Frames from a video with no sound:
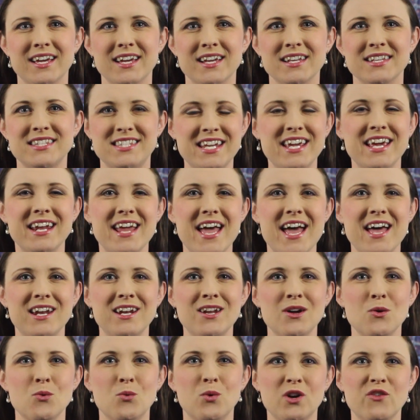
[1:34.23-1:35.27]

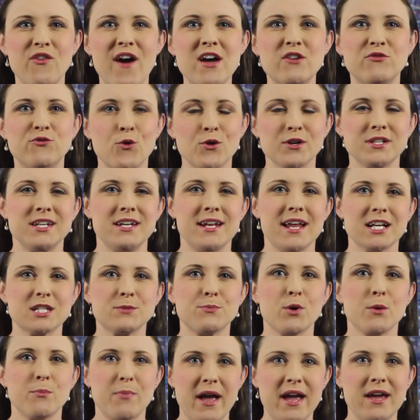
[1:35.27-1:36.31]
CNN would have had 14
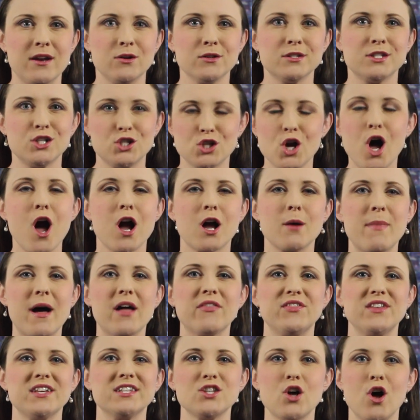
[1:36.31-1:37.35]
expert panels to talk
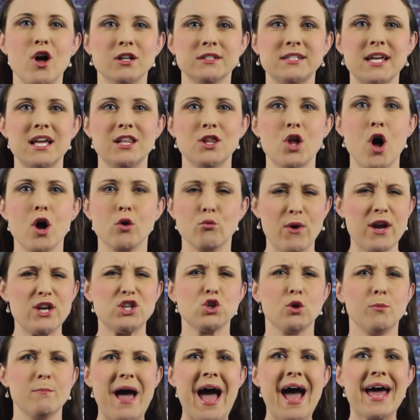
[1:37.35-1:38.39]
about this all day long.
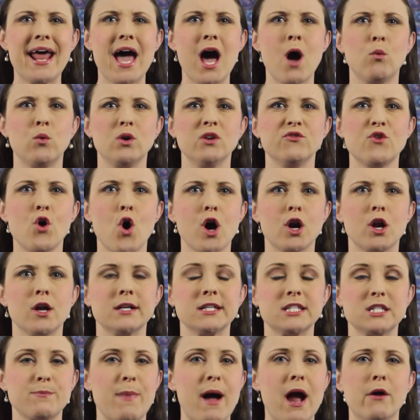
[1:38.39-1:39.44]
Rachel Maddow would have gone on
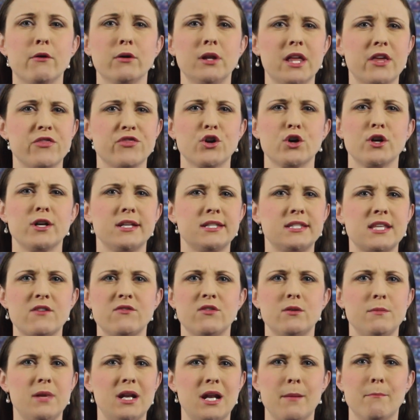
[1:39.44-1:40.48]
a spiraling
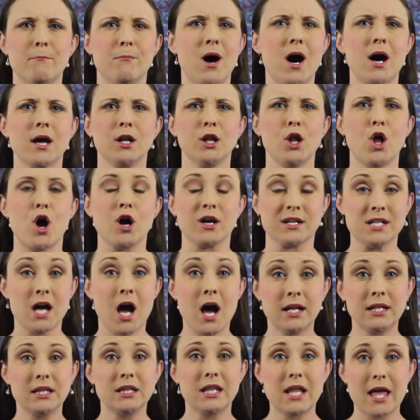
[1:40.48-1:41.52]
37-minute monologue.
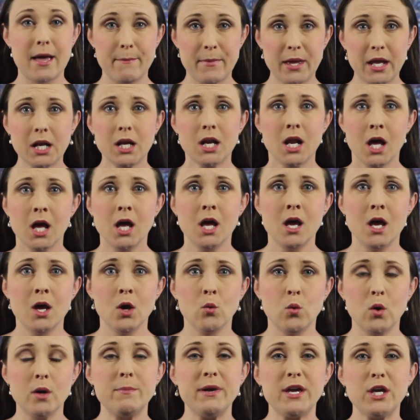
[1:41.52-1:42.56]
Don Lemon
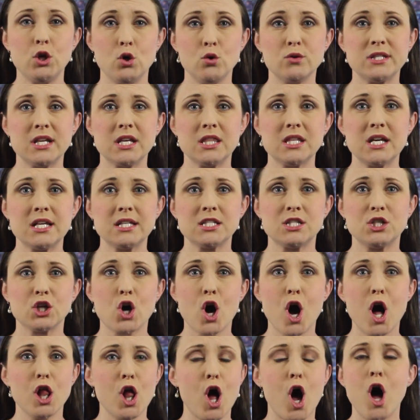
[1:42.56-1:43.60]
would be using this to
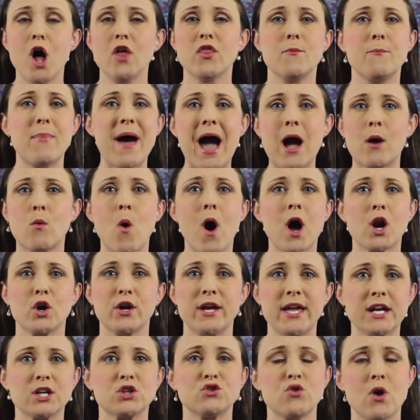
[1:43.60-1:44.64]
call all the backwater
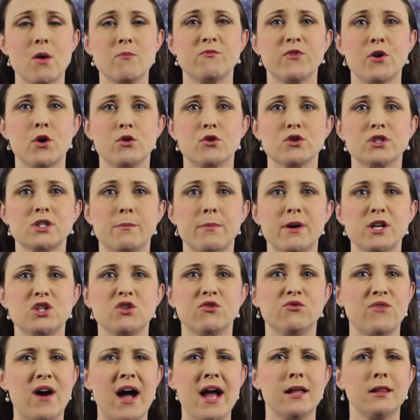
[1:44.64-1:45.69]
hick Trump voters a bunch
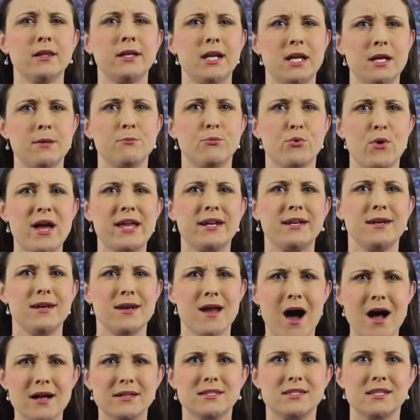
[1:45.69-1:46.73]
of violent inbred
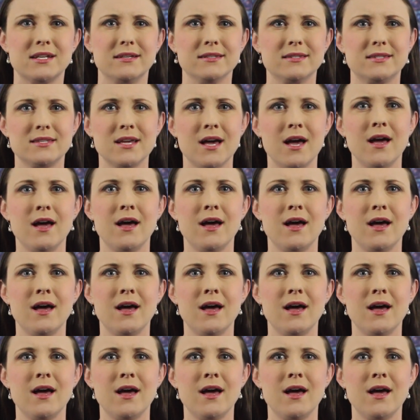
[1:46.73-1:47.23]
Nazis.